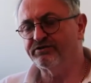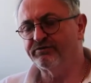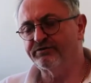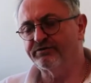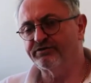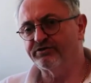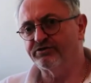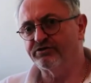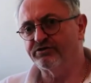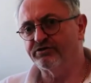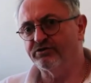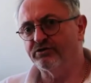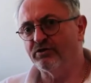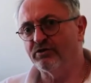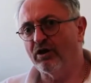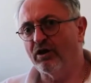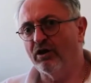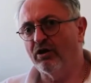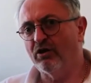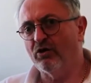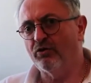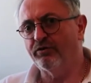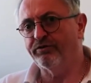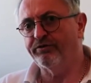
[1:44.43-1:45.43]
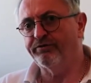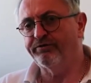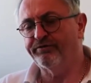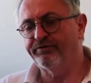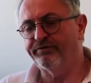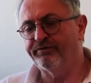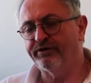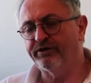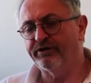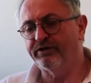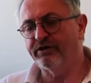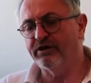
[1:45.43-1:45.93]
to do a lot of
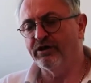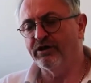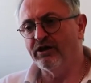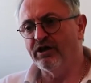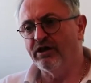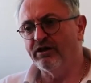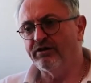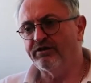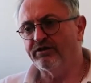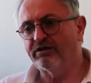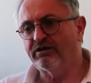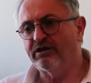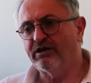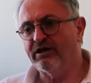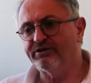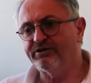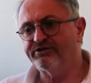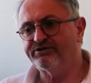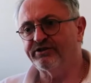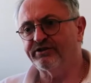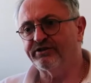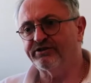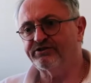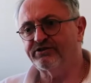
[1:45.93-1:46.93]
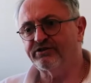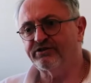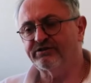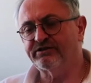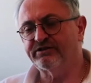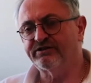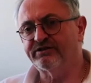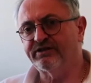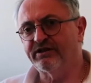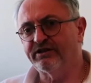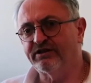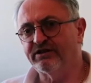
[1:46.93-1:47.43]
the classics
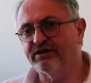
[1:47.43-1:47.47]
today,